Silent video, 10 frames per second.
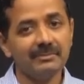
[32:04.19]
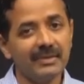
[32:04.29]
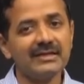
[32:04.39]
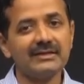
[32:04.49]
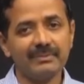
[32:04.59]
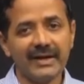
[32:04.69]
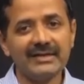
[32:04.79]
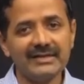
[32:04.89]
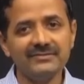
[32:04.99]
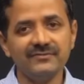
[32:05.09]
but in
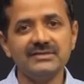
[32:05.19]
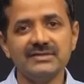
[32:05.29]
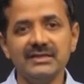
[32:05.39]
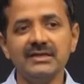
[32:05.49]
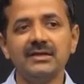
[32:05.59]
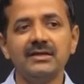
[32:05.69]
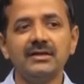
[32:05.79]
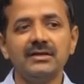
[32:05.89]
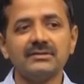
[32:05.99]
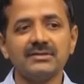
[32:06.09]
practice we see
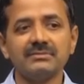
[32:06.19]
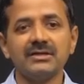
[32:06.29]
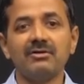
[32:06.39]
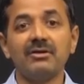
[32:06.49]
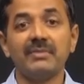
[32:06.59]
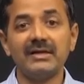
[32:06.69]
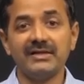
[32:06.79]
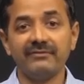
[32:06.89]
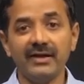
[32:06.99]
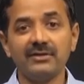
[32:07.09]
something called
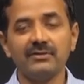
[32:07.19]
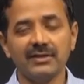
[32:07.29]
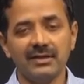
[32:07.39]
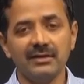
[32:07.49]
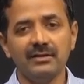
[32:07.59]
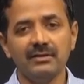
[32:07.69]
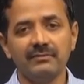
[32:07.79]
multifactorial,